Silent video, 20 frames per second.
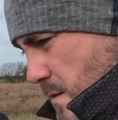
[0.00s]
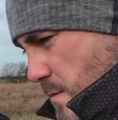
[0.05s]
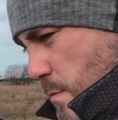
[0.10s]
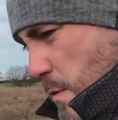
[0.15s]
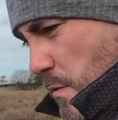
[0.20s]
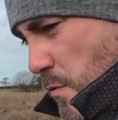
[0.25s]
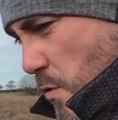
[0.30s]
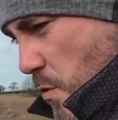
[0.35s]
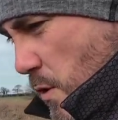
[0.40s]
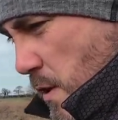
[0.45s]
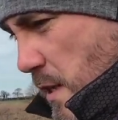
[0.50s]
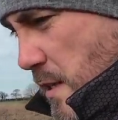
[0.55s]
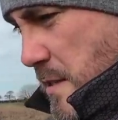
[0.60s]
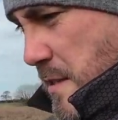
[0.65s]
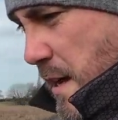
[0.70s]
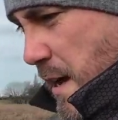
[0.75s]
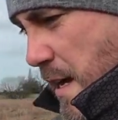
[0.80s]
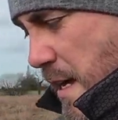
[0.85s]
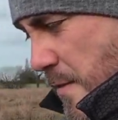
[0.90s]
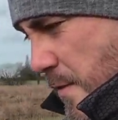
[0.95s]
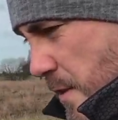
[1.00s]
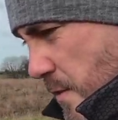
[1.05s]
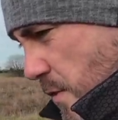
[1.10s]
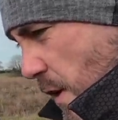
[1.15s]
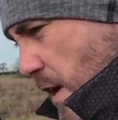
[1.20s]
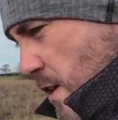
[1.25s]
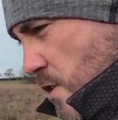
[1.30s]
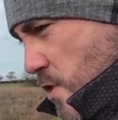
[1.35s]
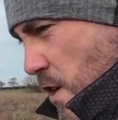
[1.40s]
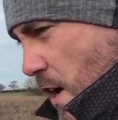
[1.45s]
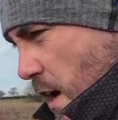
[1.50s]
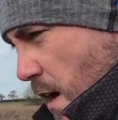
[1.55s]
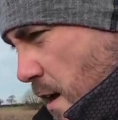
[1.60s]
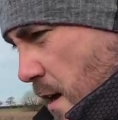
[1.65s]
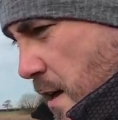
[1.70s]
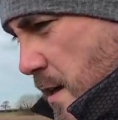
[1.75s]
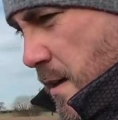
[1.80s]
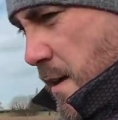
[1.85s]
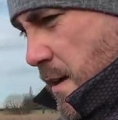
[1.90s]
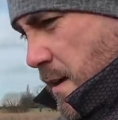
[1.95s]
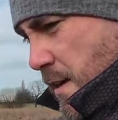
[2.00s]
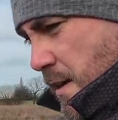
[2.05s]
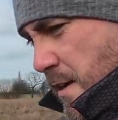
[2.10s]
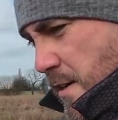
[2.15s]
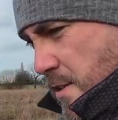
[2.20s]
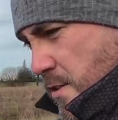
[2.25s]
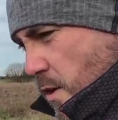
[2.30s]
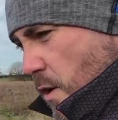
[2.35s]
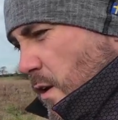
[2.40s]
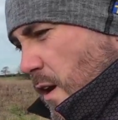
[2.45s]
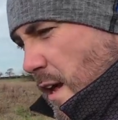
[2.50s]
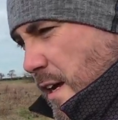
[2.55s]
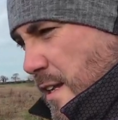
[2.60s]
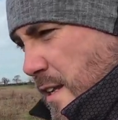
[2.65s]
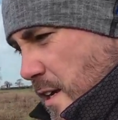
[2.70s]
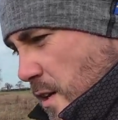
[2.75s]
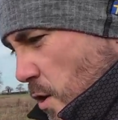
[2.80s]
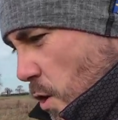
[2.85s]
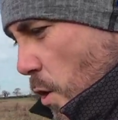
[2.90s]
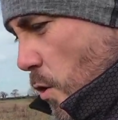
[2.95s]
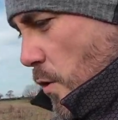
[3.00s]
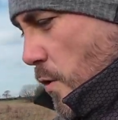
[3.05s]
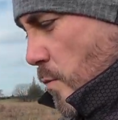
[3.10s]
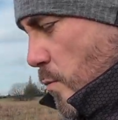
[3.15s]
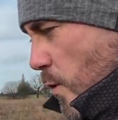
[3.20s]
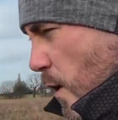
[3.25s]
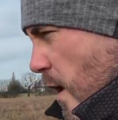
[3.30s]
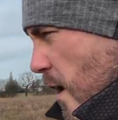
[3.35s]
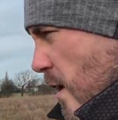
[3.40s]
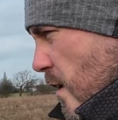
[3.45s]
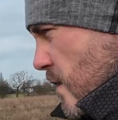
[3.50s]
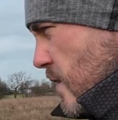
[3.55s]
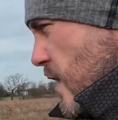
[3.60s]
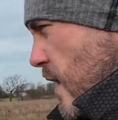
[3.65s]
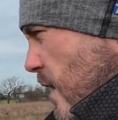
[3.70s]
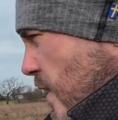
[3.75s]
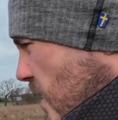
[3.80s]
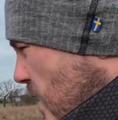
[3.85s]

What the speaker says: before your day of adventure. Not like current world.